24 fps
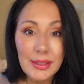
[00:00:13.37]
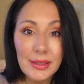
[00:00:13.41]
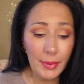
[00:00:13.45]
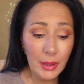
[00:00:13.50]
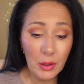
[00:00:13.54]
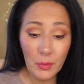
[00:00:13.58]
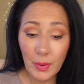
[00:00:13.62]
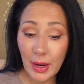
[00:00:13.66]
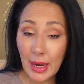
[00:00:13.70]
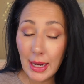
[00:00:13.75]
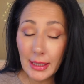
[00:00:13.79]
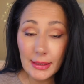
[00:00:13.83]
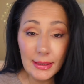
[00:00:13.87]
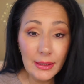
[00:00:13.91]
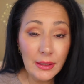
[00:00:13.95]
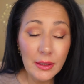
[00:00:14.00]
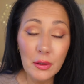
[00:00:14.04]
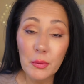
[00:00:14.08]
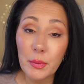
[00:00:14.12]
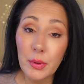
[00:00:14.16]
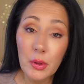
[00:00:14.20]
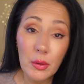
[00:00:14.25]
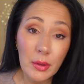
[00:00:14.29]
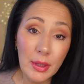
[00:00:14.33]
And the way I see
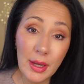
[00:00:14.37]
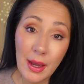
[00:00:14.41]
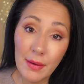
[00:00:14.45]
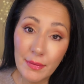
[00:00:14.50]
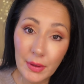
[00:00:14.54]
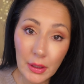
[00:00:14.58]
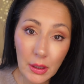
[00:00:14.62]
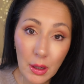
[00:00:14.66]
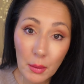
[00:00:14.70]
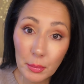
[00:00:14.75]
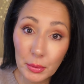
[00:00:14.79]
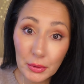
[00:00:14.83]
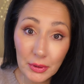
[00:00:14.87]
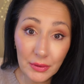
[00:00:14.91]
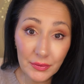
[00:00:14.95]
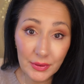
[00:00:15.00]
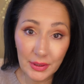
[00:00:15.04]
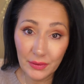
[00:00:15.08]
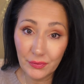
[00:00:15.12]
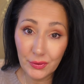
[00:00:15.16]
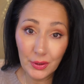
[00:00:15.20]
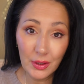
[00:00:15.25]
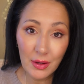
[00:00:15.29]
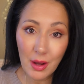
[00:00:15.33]
it, we only have a couple of
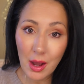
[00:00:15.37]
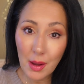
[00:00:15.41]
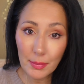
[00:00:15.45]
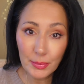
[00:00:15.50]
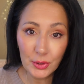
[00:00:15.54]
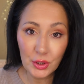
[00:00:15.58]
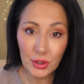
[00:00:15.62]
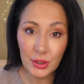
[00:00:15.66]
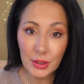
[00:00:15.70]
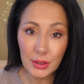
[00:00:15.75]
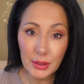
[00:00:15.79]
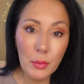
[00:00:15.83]
different options.